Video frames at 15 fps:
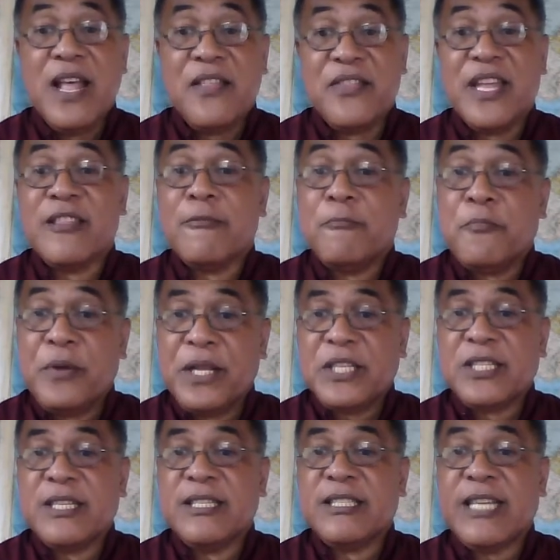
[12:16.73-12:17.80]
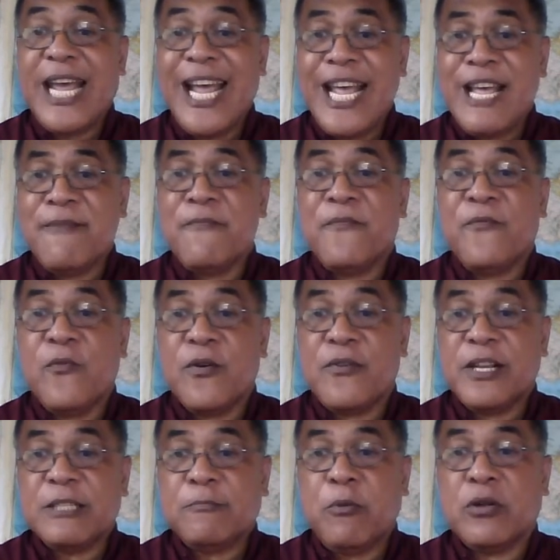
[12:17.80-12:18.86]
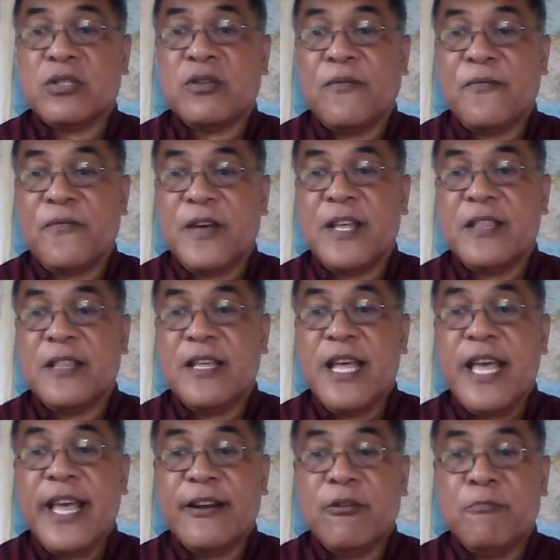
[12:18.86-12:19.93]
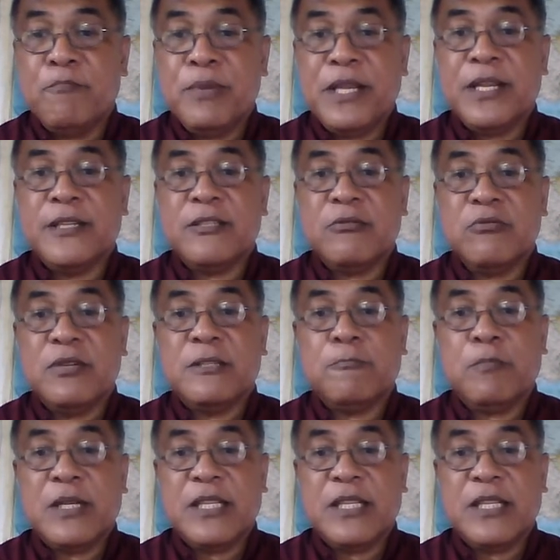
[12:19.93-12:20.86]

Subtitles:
then the preacher's aim for a response of faith and obedience to his